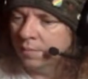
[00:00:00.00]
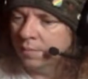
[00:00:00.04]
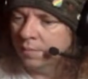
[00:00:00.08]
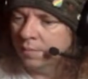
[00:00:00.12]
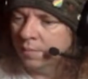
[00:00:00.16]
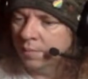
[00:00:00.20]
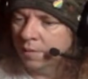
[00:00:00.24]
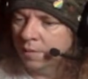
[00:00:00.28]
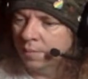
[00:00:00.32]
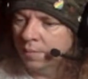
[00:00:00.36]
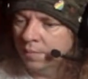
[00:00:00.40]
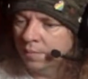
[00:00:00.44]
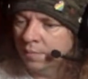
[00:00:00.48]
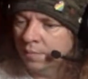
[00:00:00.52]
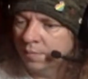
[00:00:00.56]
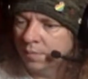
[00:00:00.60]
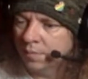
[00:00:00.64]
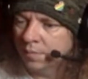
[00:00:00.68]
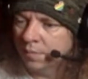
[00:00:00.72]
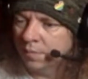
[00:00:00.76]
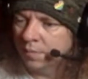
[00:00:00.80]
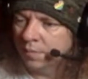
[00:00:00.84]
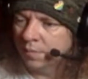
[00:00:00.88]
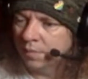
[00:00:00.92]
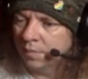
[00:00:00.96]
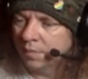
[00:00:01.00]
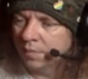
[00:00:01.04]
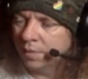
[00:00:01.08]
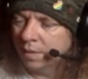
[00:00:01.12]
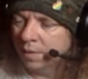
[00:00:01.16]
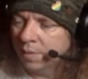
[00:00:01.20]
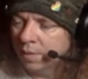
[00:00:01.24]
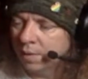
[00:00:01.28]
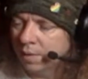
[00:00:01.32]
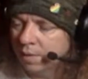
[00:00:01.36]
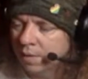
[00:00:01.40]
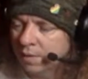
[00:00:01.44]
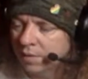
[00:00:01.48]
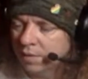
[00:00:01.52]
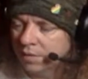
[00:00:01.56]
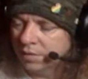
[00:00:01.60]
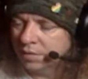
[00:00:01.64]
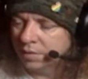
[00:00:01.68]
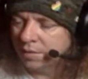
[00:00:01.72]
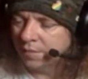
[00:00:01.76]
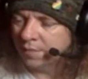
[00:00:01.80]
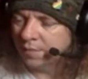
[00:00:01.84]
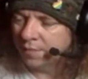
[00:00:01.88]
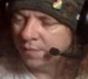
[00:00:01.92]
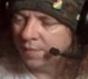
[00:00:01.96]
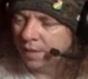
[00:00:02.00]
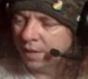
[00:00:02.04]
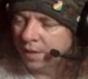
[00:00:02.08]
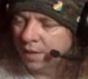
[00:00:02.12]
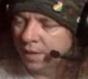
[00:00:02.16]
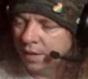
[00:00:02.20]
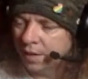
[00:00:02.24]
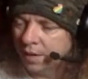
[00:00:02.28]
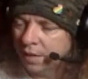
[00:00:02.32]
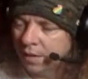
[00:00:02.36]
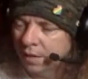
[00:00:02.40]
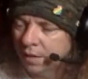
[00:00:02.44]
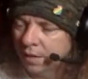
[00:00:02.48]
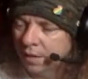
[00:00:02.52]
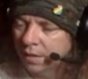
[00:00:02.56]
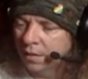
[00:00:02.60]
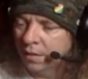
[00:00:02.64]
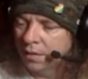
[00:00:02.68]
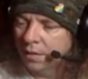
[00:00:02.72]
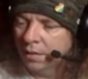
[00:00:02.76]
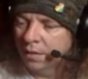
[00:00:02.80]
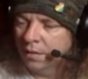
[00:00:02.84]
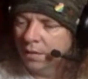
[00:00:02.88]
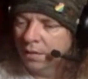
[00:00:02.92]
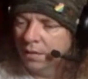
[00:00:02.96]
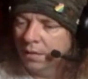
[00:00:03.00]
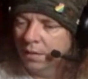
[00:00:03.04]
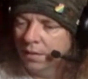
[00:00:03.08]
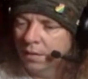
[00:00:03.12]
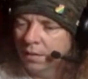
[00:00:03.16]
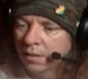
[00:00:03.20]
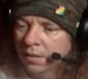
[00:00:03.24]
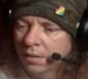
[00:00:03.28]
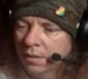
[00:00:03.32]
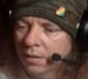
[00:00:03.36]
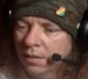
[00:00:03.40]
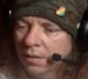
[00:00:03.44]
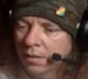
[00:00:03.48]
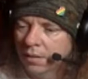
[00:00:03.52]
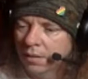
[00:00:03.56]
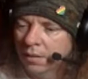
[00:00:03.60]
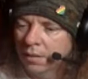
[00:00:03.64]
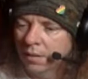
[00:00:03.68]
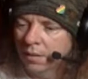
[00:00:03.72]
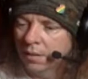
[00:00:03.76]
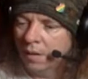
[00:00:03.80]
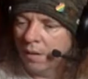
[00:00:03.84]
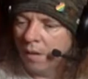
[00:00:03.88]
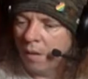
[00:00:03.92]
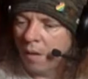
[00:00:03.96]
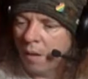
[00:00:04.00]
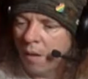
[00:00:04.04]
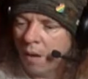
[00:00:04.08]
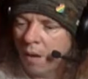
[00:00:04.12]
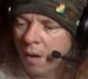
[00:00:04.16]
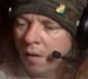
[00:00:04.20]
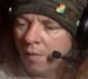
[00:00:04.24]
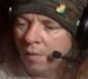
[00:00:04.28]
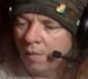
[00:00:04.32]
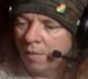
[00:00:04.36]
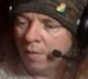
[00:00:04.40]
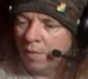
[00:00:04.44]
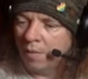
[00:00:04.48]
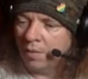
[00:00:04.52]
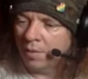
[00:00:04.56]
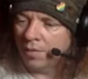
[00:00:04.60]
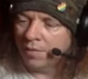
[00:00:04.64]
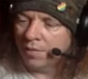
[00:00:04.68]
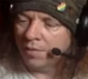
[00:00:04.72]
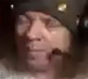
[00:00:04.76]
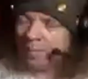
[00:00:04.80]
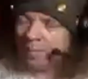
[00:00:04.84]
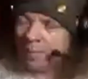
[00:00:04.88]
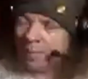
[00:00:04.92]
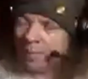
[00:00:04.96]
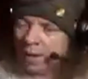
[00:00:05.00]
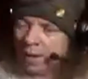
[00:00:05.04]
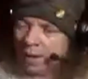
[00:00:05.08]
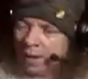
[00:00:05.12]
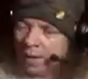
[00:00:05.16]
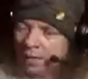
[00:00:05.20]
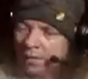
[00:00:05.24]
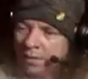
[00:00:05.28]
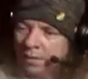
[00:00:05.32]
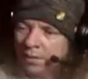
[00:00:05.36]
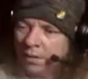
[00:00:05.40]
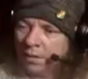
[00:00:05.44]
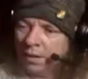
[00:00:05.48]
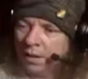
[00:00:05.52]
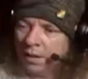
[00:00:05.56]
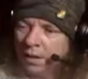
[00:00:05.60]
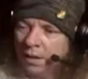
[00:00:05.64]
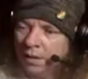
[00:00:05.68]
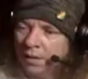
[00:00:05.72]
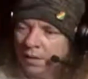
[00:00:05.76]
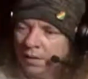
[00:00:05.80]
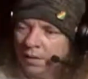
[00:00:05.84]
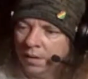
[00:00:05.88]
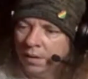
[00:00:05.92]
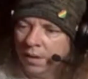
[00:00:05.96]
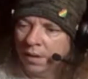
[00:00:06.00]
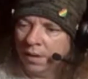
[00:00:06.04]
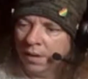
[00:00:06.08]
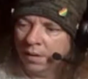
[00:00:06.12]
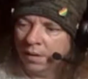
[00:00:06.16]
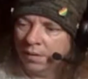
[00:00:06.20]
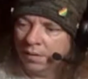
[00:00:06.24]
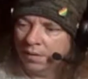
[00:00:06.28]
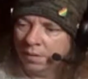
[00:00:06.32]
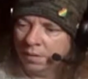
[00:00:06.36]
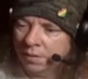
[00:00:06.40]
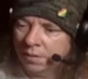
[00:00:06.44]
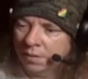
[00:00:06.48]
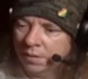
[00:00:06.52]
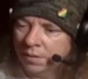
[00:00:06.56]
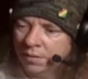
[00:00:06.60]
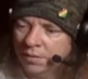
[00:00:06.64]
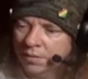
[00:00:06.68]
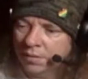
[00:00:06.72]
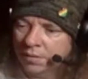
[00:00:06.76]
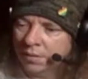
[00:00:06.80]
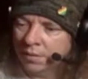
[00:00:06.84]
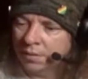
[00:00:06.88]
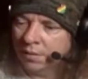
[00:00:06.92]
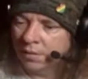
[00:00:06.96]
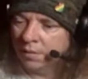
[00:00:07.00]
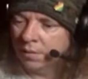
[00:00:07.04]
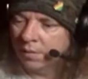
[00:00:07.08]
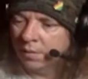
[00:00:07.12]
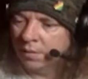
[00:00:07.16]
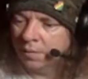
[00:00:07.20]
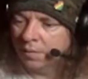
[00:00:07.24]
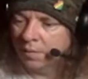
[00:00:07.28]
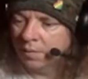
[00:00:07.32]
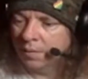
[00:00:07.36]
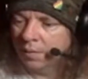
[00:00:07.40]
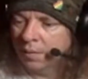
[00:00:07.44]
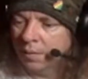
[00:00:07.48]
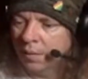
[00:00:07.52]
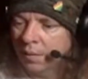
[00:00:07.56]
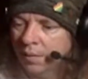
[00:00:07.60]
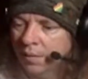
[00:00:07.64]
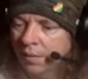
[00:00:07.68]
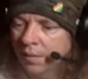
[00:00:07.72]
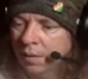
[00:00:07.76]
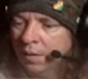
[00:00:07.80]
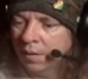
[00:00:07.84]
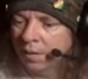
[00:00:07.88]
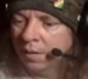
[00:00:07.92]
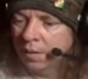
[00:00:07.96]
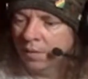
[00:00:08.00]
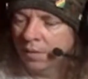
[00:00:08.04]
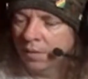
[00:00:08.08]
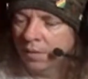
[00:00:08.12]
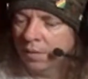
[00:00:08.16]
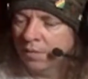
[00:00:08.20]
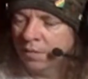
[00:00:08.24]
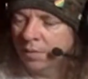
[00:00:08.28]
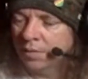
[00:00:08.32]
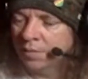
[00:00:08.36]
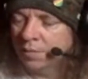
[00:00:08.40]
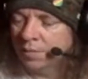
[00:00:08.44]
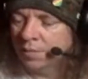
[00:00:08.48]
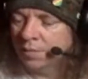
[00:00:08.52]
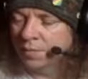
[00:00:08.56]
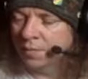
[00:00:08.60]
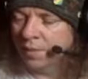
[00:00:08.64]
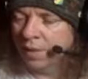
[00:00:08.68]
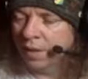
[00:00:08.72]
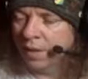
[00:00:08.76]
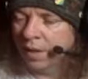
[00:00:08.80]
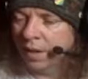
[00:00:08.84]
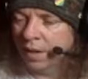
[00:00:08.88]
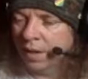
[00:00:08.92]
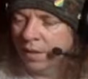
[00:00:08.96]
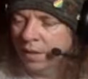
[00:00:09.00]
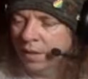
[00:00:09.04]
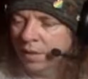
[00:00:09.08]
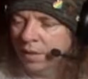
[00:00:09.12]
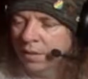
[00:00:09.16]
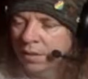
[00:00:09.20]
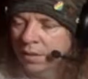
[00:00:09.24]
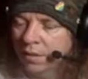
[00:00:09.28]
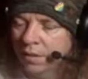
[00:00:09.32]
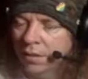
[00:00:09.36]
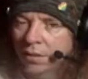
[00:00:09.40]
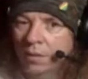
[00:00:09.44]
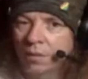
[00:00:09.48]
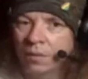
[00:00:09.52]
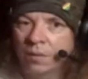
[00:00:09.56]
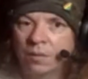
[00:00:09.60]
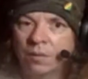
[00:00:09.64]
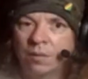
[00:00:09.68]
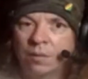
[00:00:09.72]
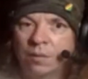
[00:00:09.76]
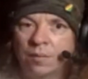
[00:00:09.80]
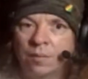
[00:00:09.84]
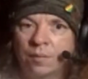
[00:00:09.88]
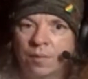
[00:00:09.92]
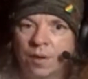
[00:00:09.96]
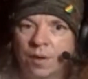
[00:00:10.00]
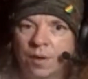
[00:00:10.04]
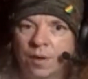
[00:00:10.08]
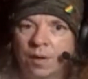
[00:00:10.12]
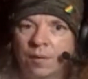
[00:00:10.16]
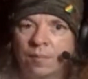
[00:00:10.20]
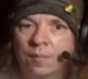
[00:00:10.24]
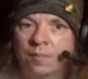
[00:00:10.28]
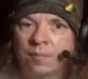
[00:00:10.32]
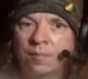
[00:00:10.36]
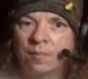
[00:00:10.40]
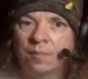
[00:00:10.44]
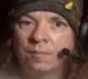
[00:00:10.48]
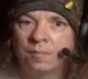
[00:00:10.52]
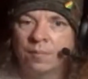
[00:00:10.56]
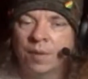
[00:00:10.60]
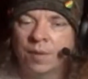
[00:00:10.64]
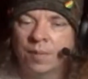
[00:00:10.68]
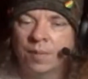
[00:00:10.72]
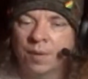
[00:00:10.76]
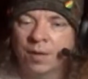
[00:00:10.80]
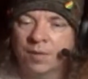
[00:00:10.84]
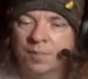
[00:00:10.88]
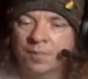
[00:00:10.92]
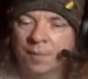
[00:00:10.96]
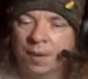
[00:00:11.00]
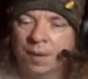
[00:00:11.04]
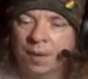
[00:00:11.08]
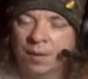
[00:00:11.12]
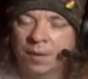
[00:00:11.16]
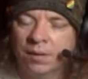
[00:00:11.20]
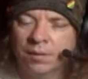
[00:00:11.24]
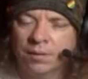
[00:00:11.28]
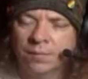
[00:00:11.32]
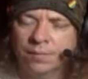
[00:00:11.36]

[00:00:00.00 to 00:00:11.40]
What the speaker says: um debit cards and stuff like that in it. All that was on my back, and then I had the donuts and carrying the donuts with one hand on my BMX bike.